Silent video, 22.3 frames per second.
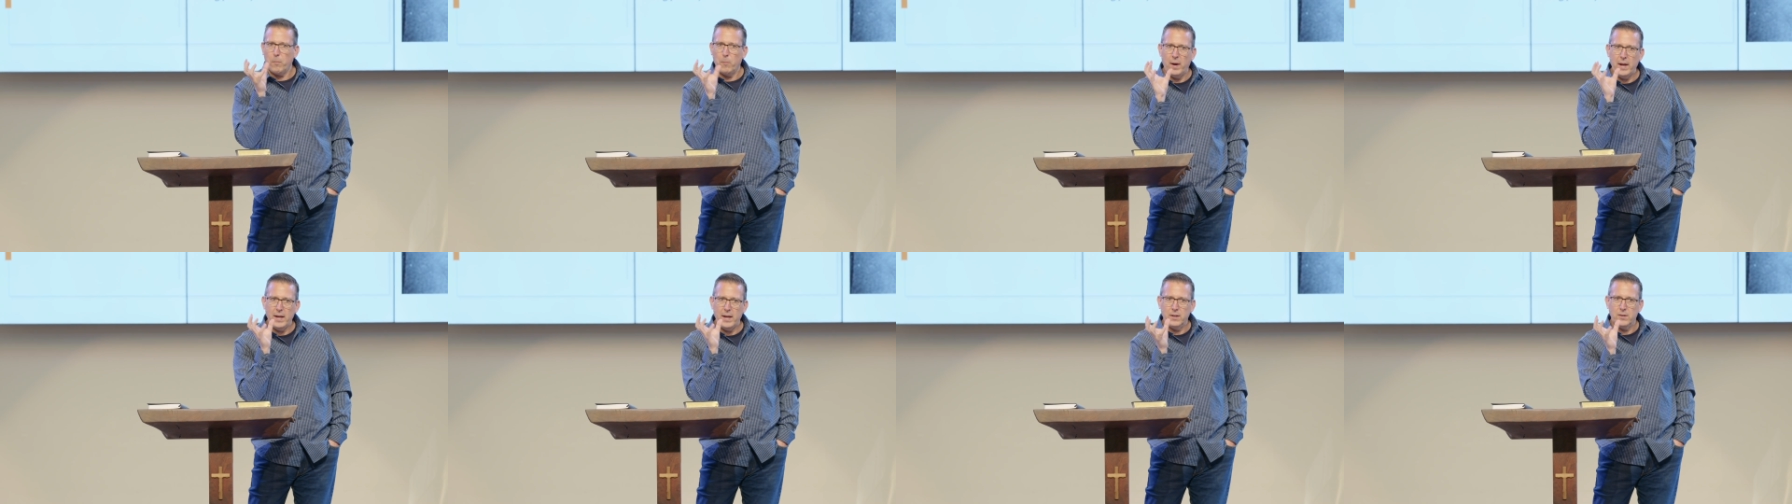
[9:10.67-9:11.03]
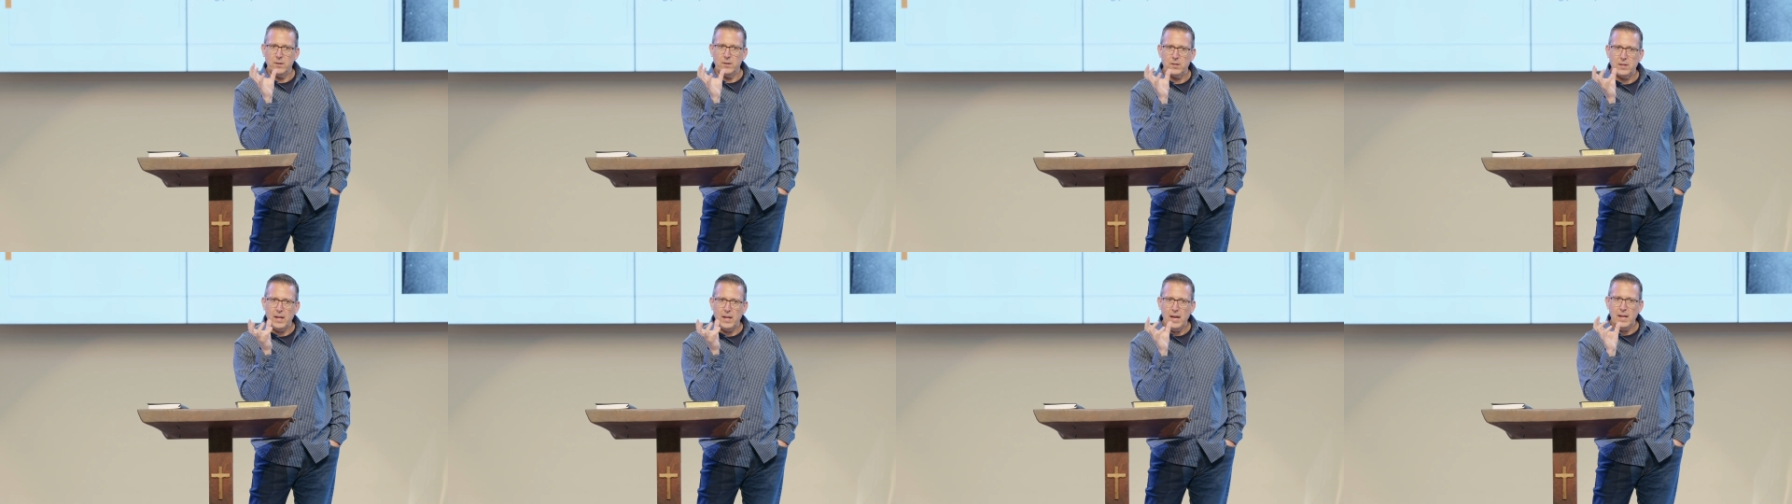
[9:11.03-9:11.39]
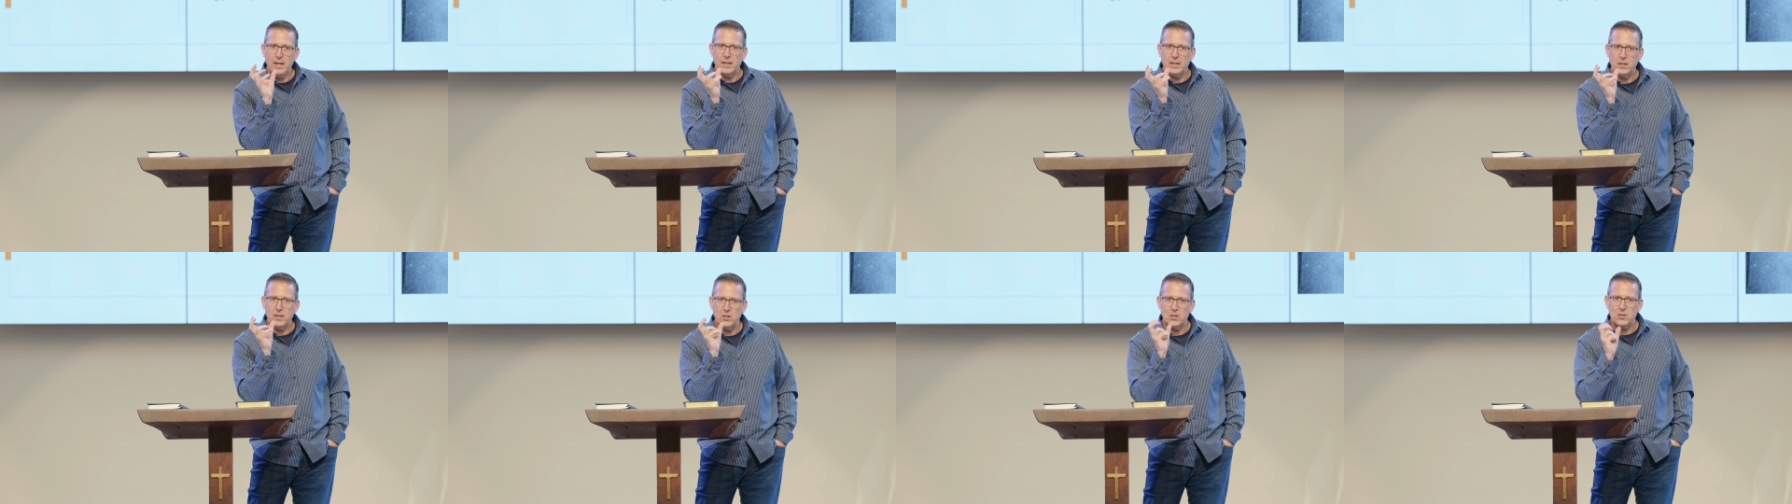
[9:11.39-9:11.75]
my
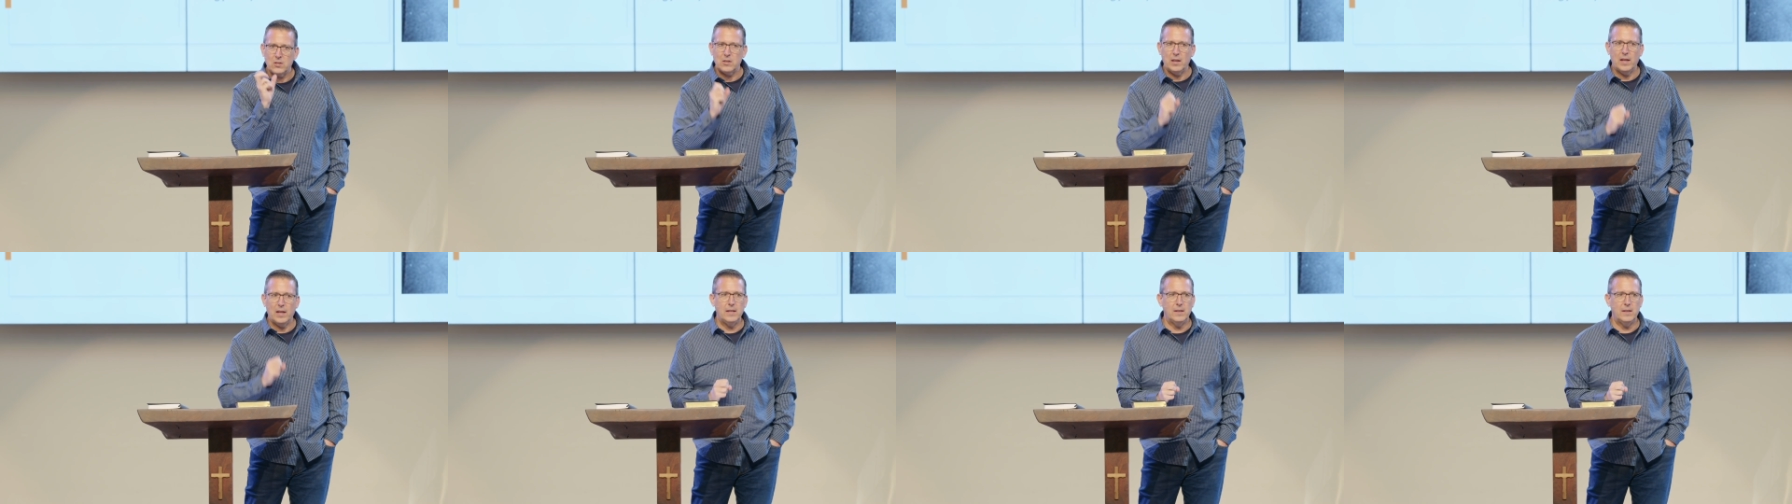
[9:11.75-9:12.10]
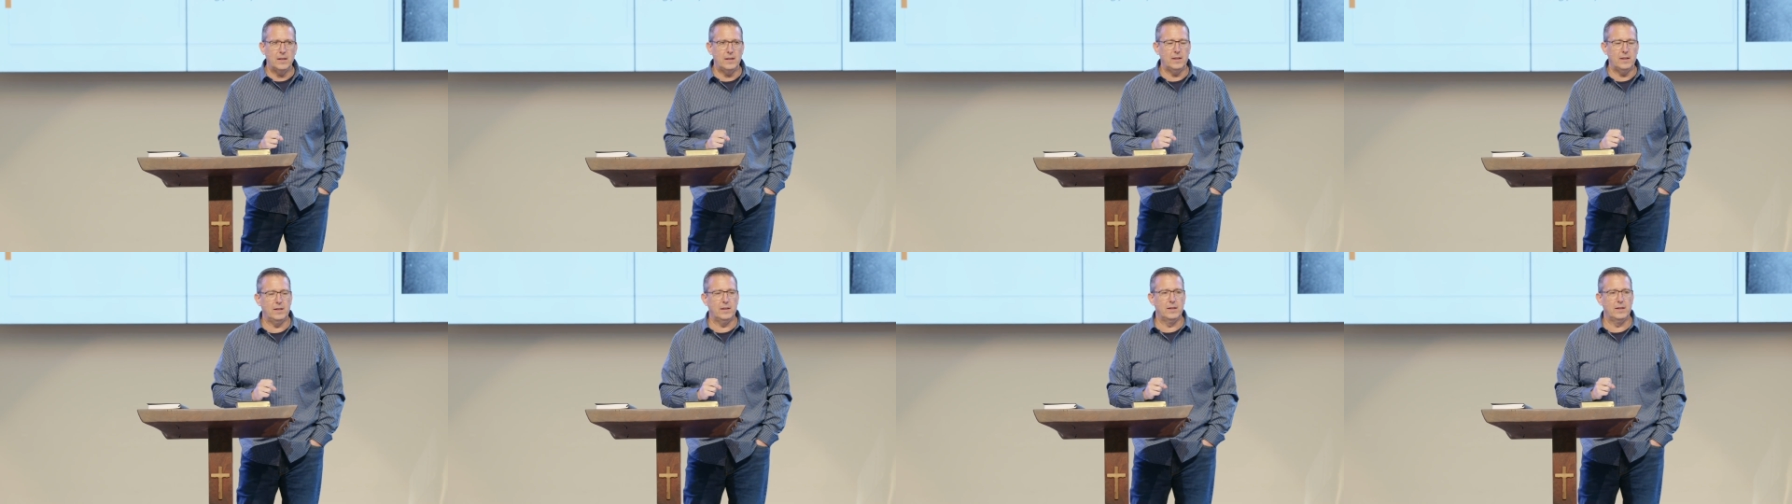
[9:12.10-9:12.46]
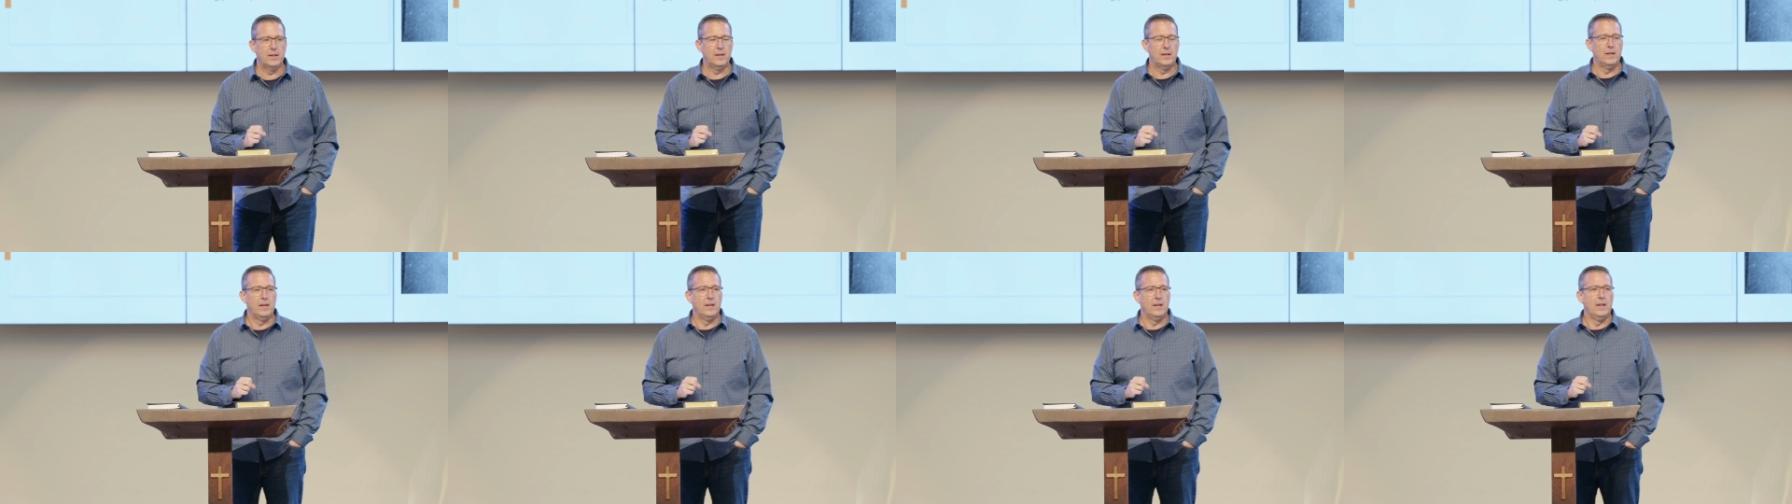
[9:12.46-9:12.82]
understanding just slightly.
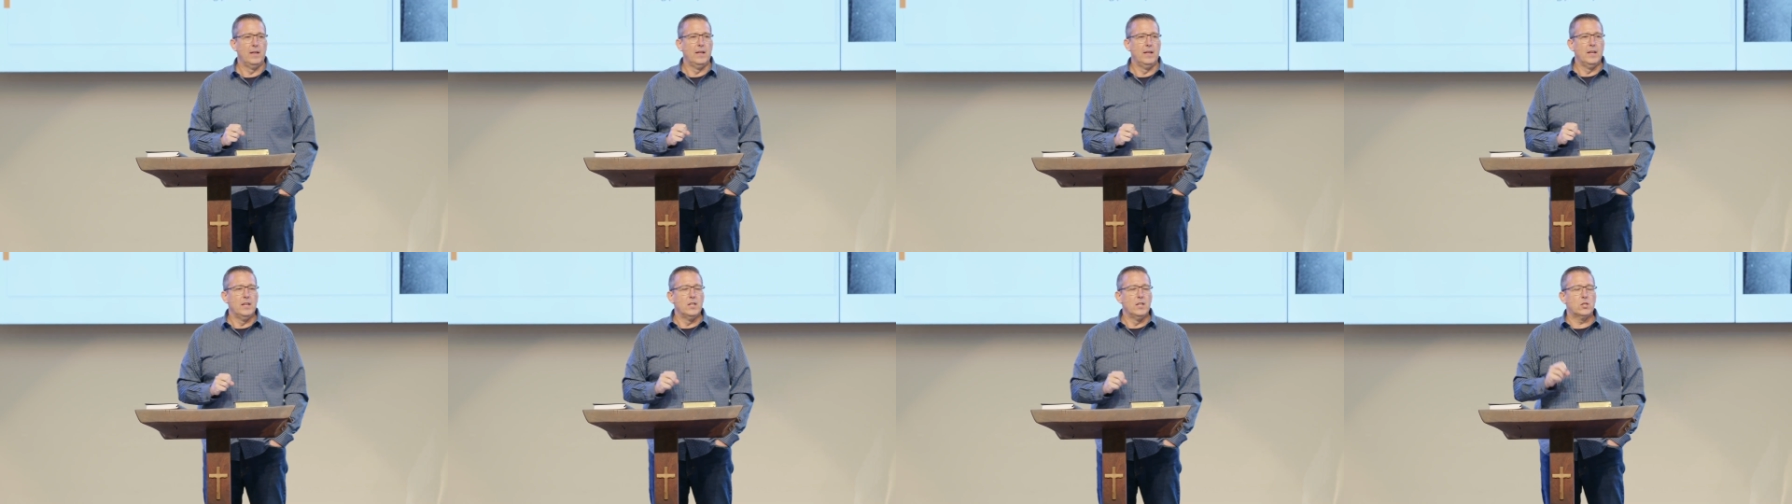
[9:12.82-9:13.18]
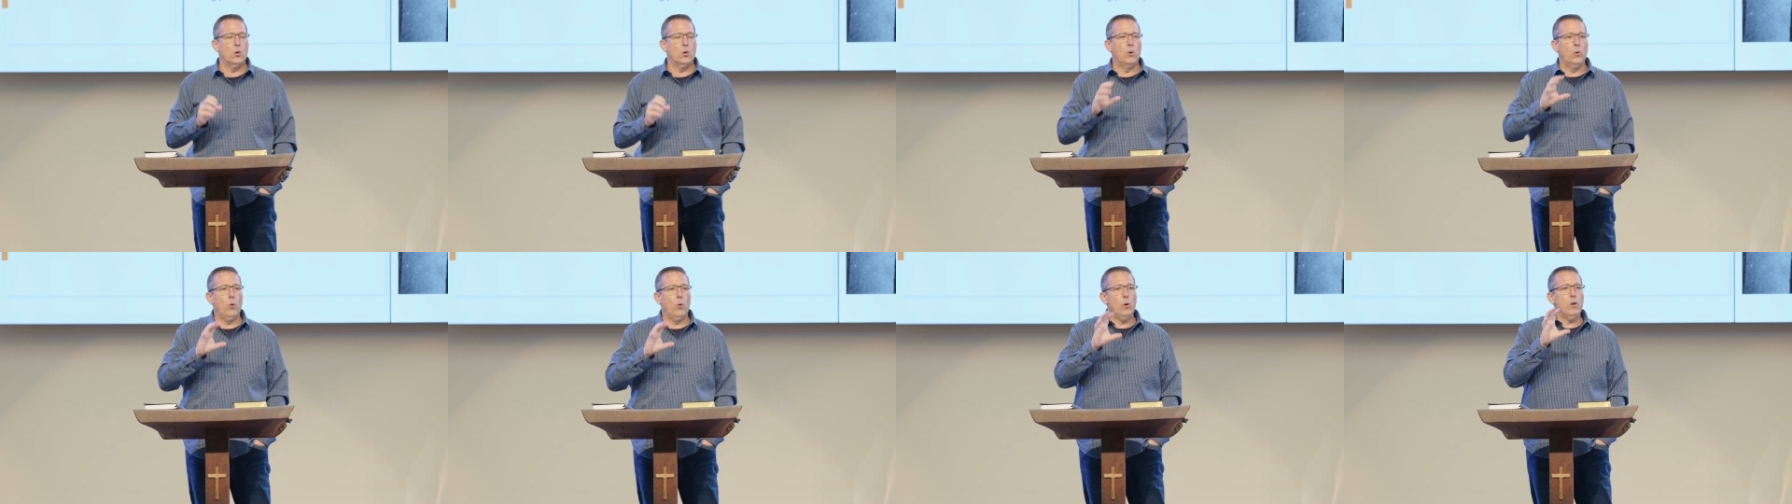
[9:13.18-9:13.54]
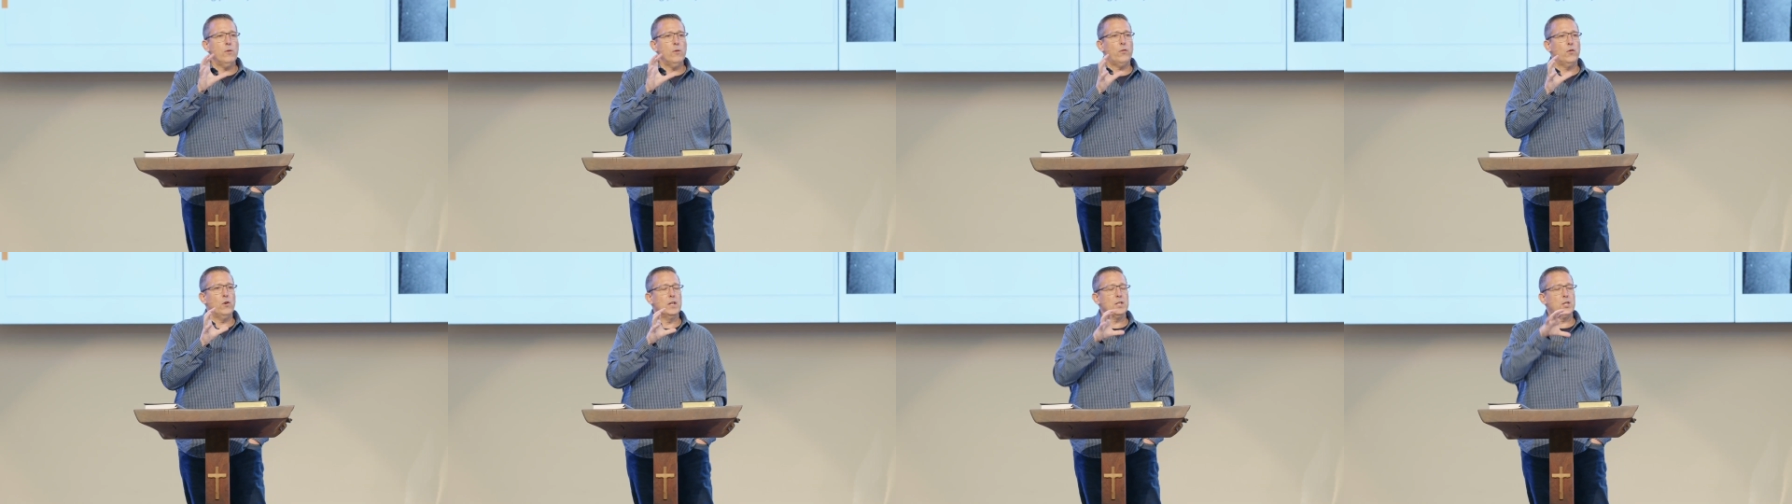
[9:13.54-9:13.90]
So, in order
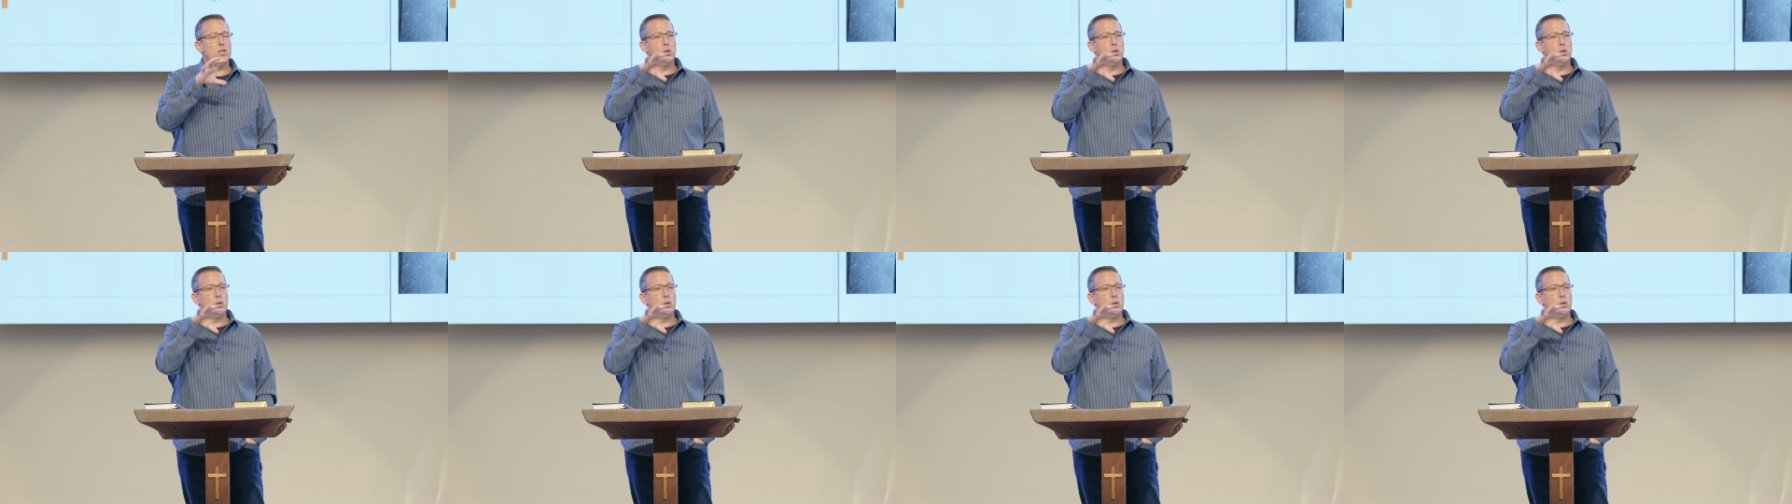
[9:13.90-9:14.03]
for us to